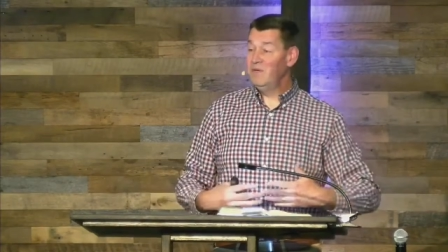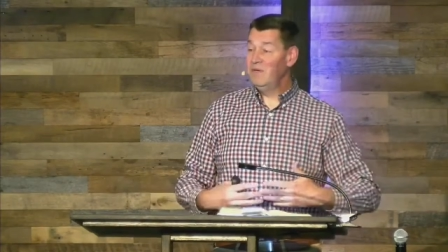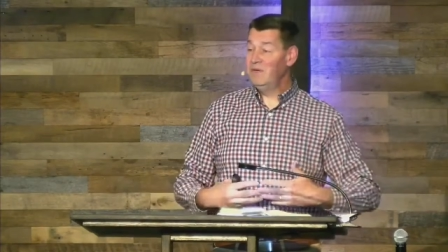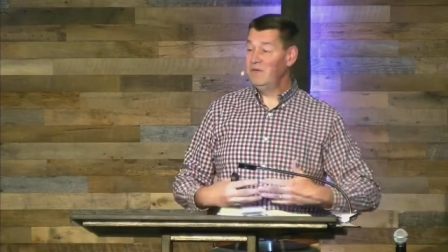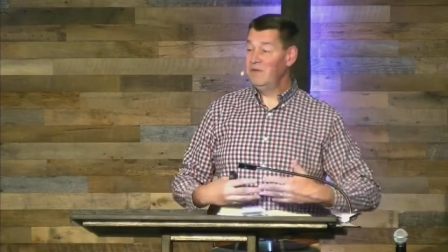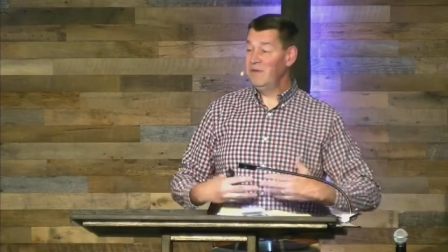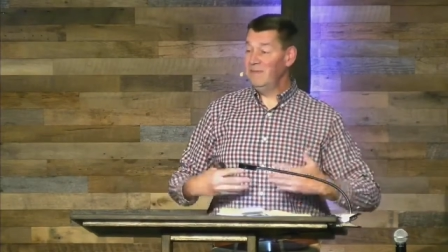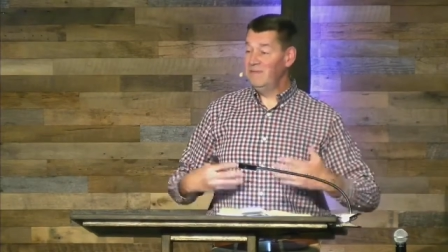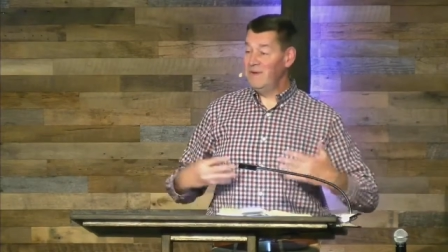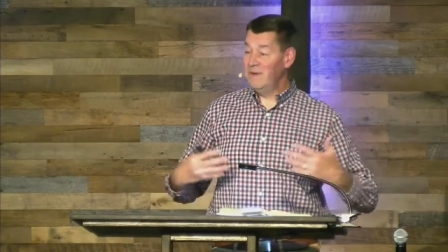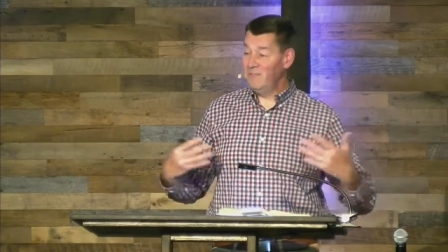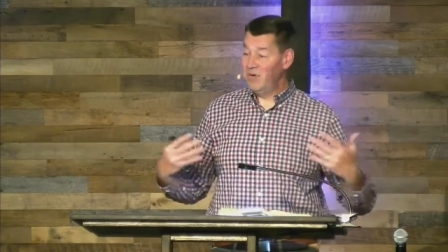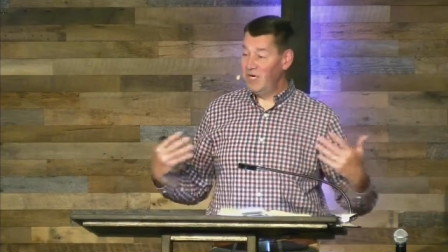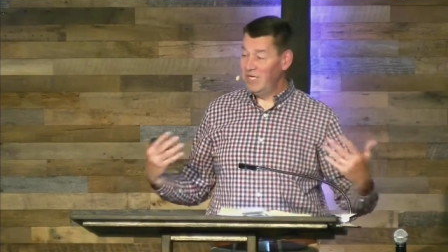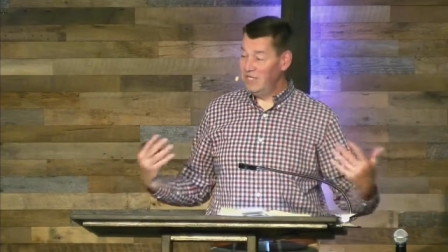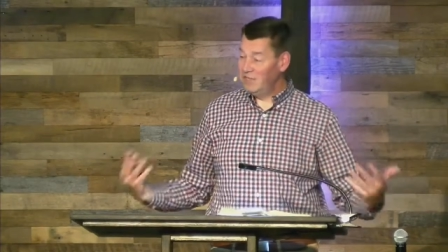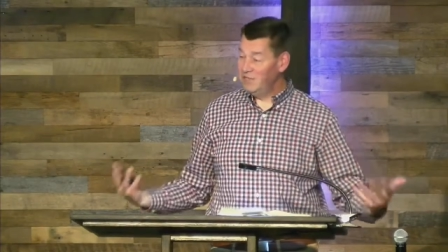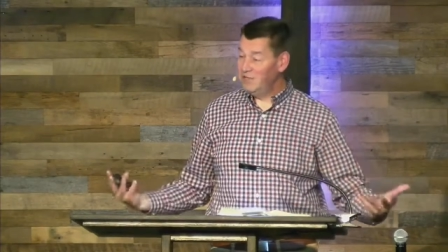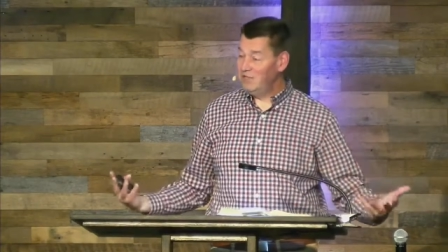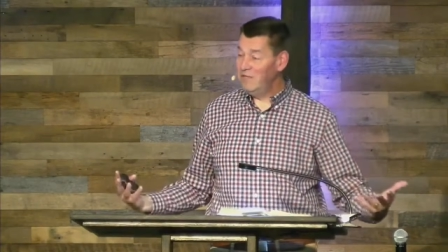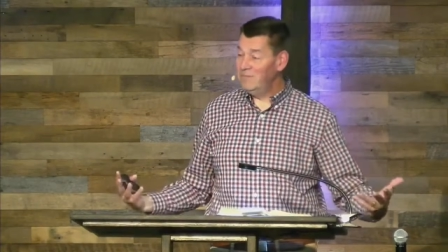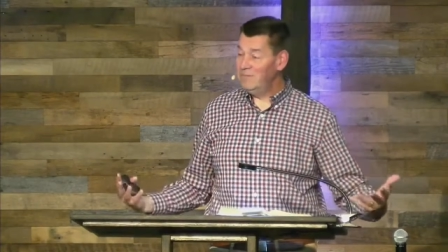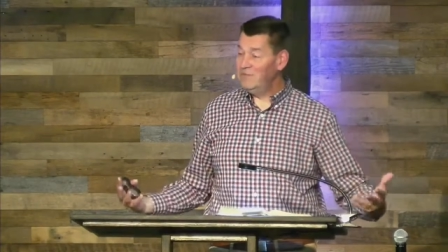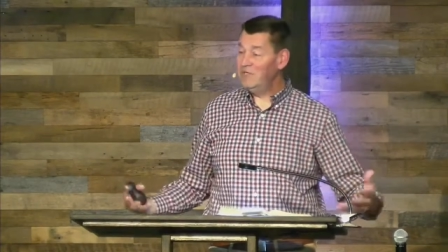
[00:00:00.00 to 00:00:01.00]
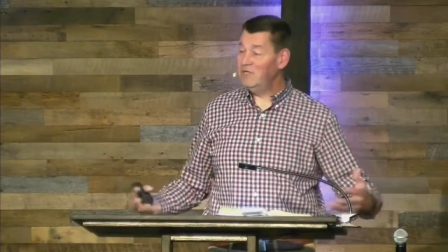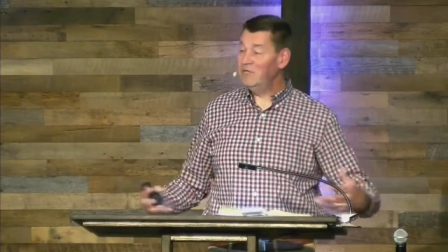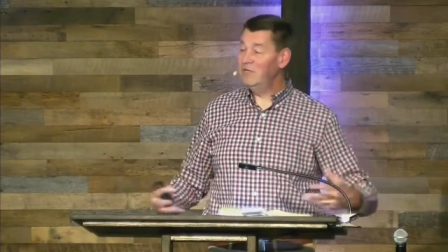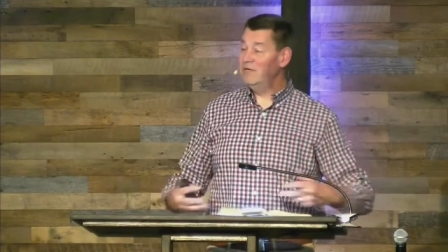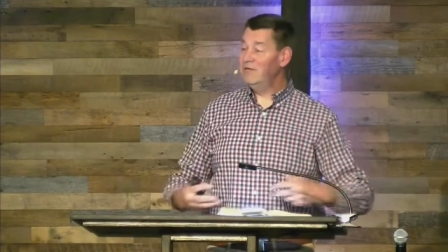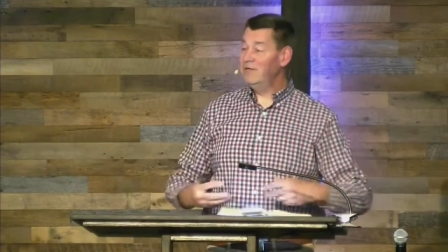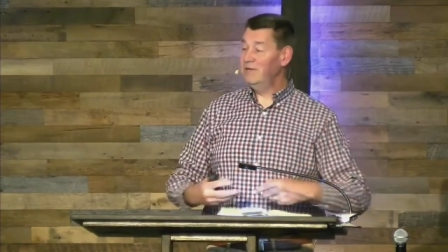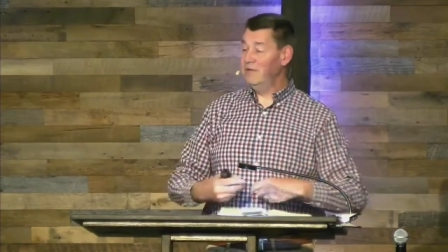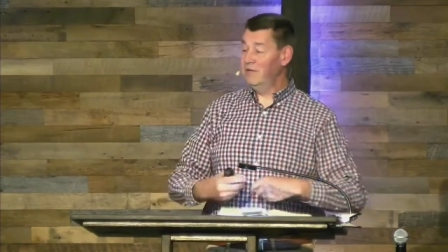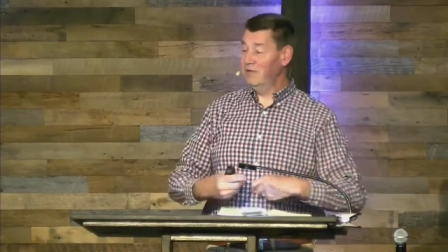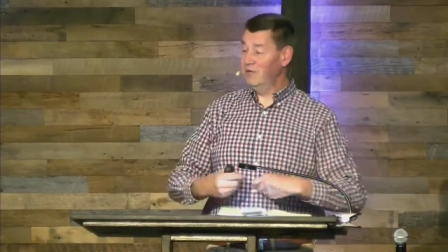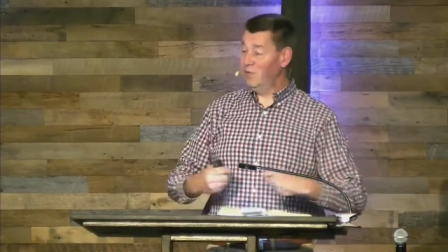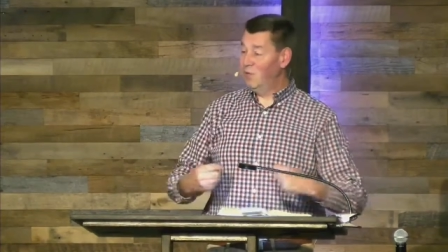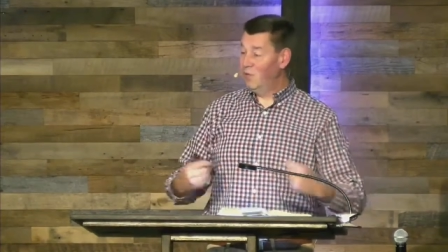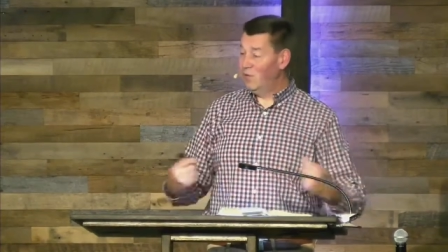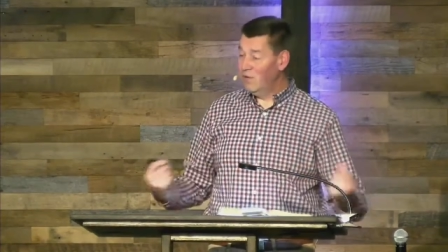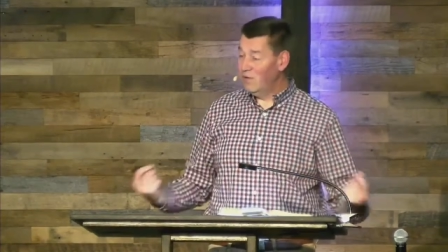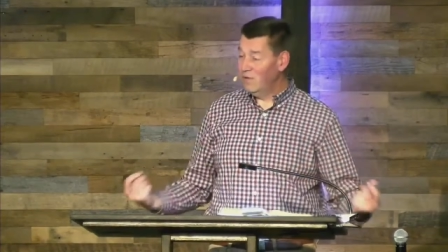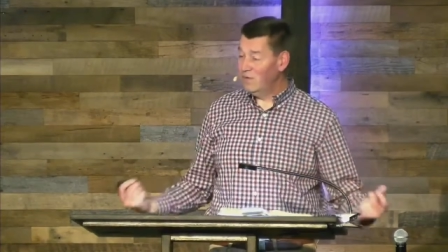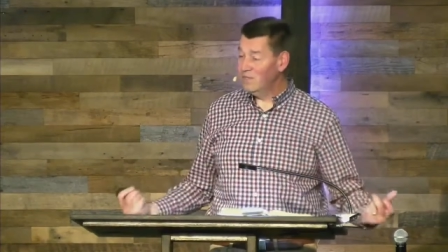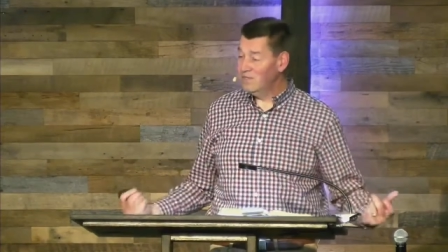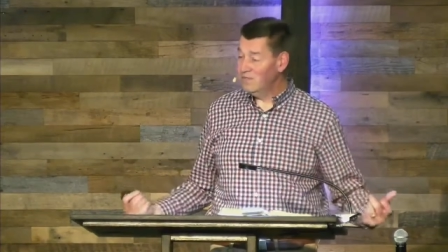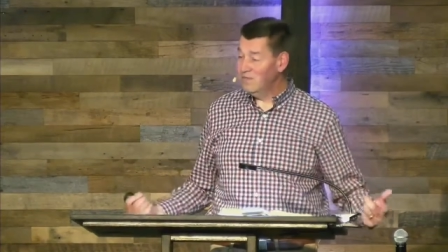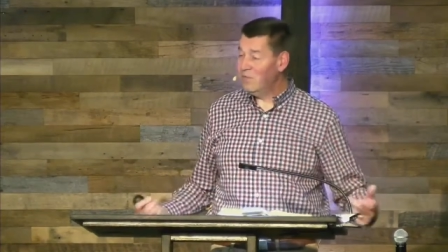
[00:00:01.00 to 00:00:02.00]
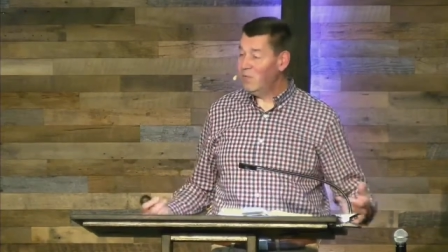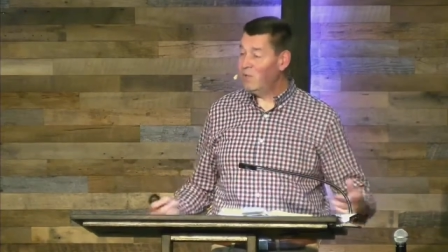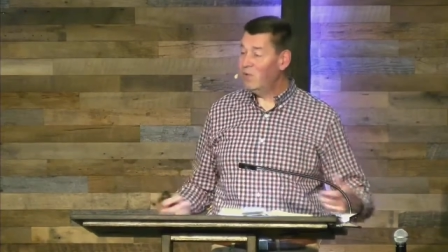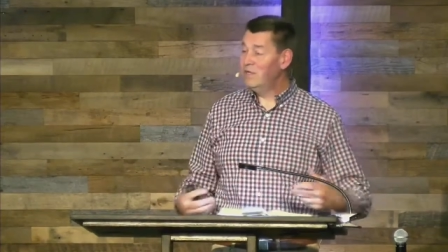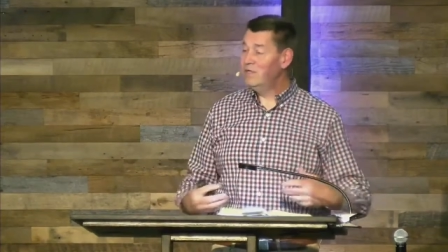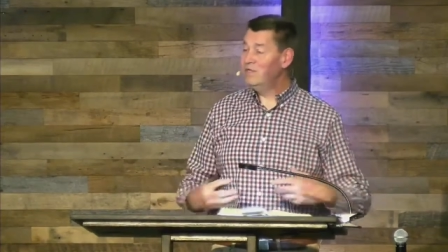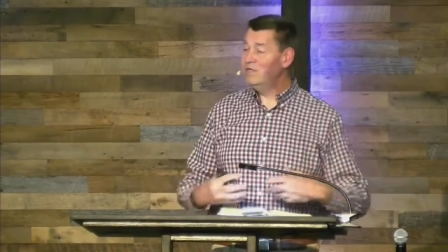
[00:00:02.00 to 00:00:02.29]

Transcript: that he memorized scripture, the Torah was important